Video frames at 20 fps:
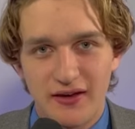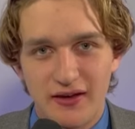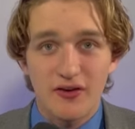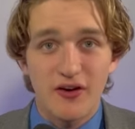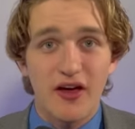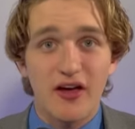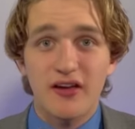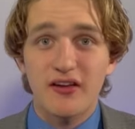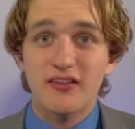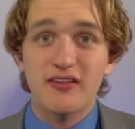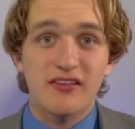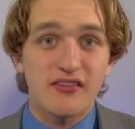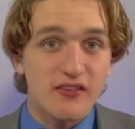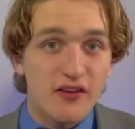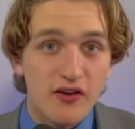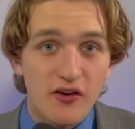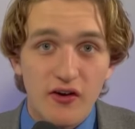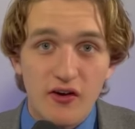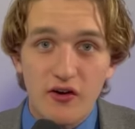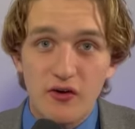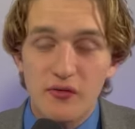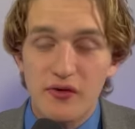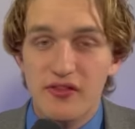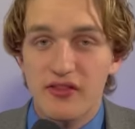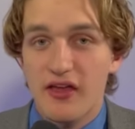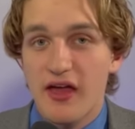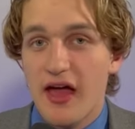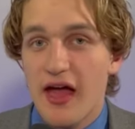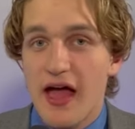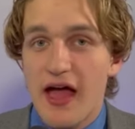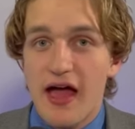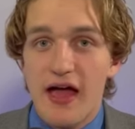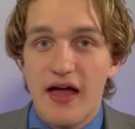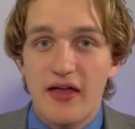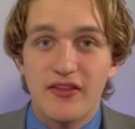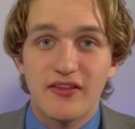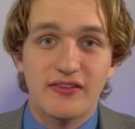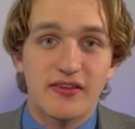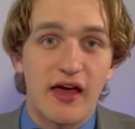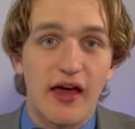They're not concerned with
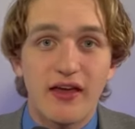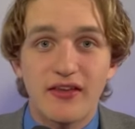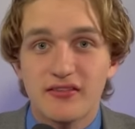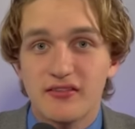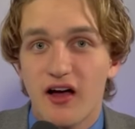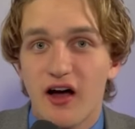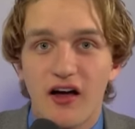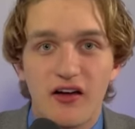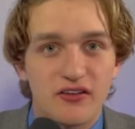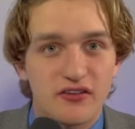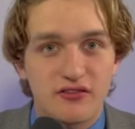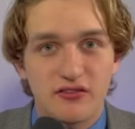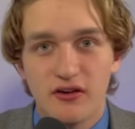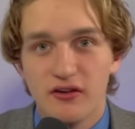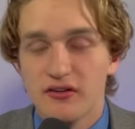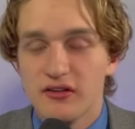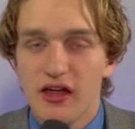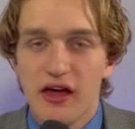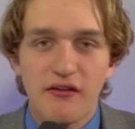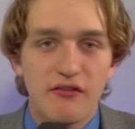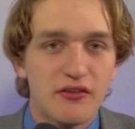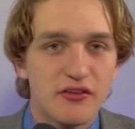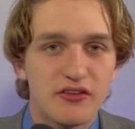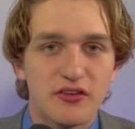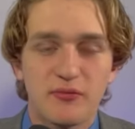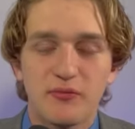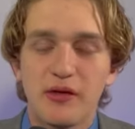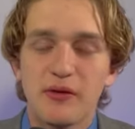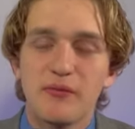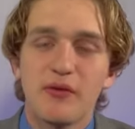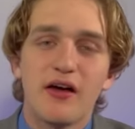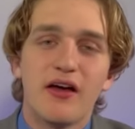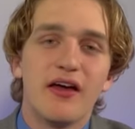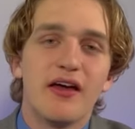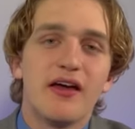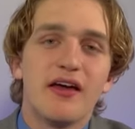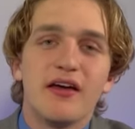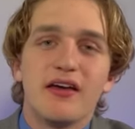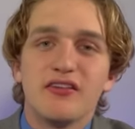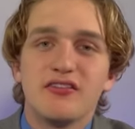the testosterone levels of people.
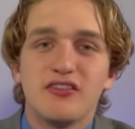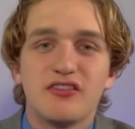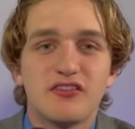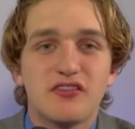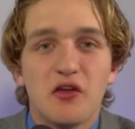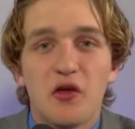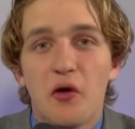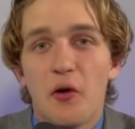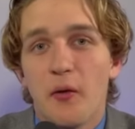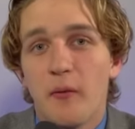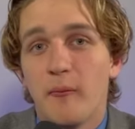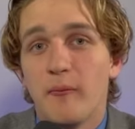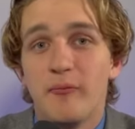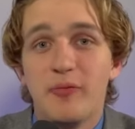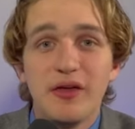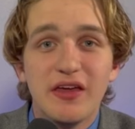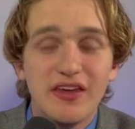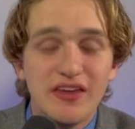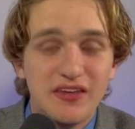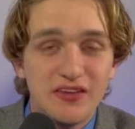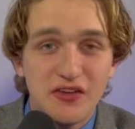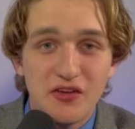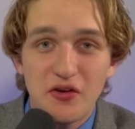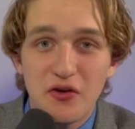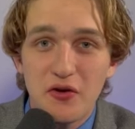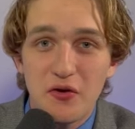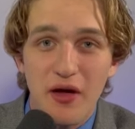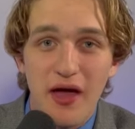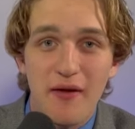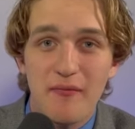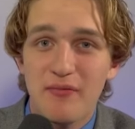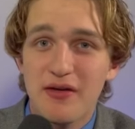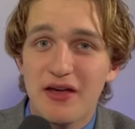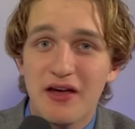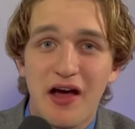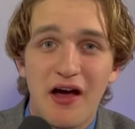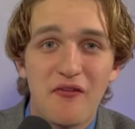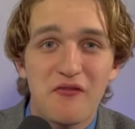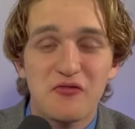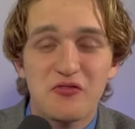Just be you and be
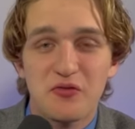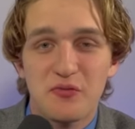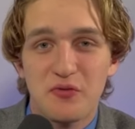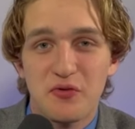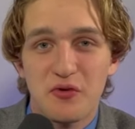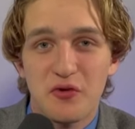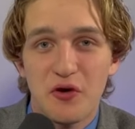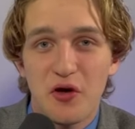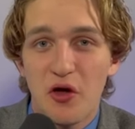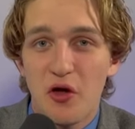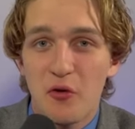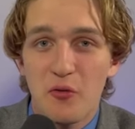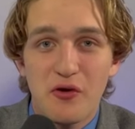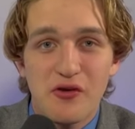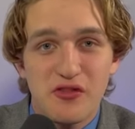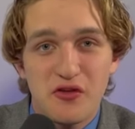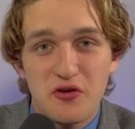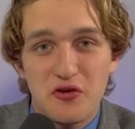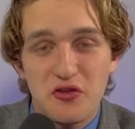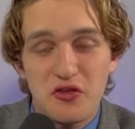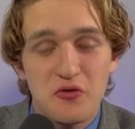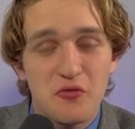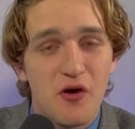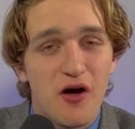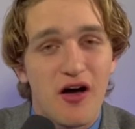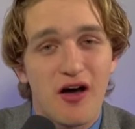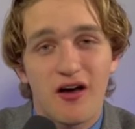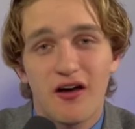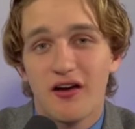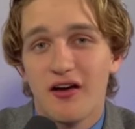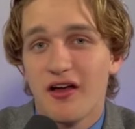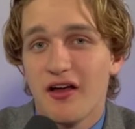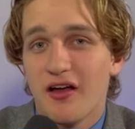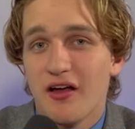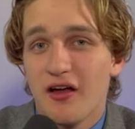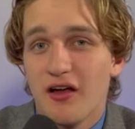comfortable with who you are.